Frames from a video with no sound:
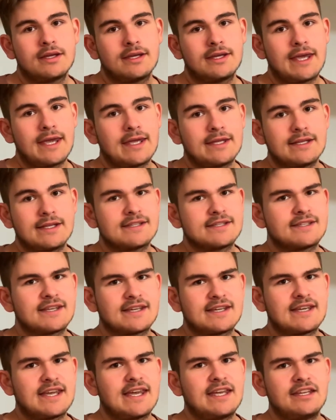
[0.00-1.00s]
GAIT, it's
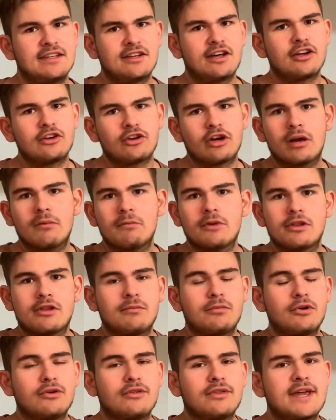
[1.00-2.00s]
like GAIT and Under Armour. They're
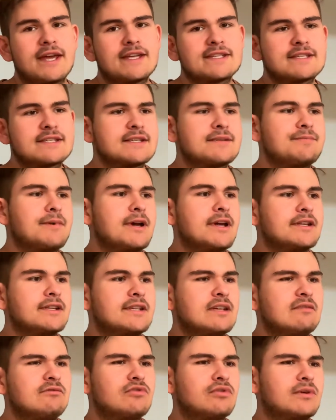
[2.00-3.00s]
both licensed by
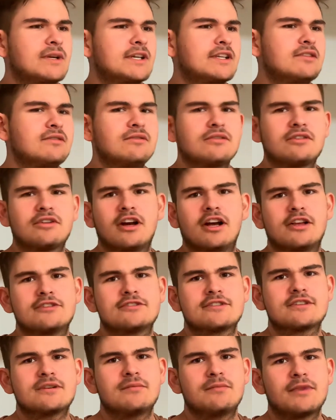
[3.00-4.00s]
Team 22 Lacrosse
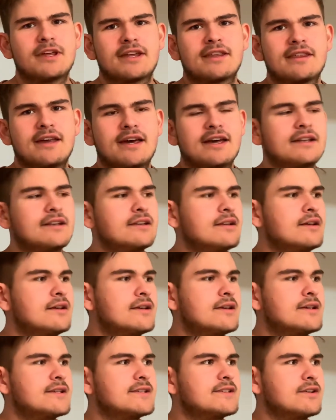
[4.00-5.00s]
or something like that.
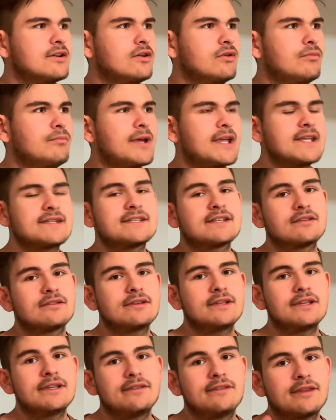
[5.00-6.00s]
So
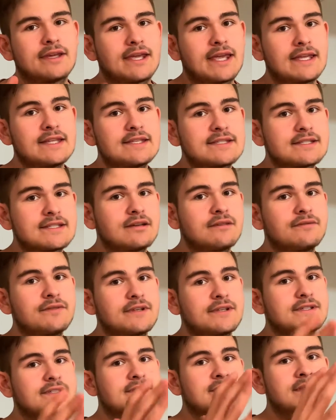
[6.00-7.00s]
basically, the GAIT stuff
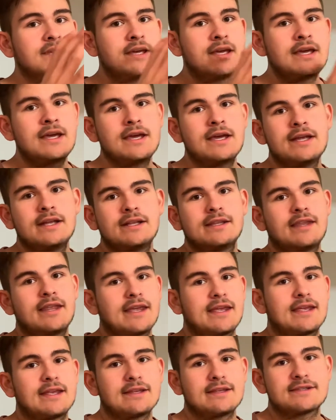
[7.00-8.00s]
is
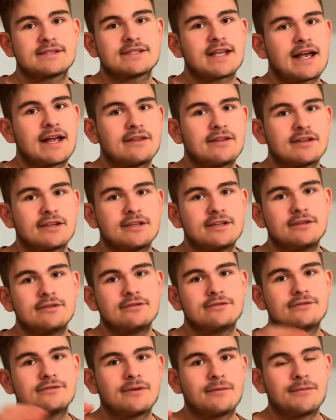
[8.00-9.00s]
taking styling
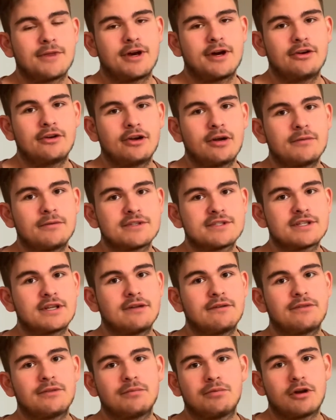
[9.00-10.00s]
cues from the Under Armour
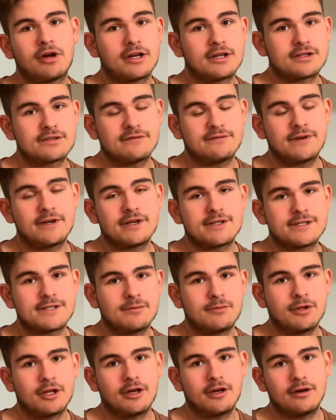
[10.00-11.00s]
stuff. The products are very
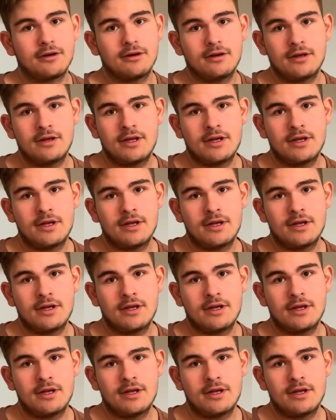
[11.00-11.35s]
similar.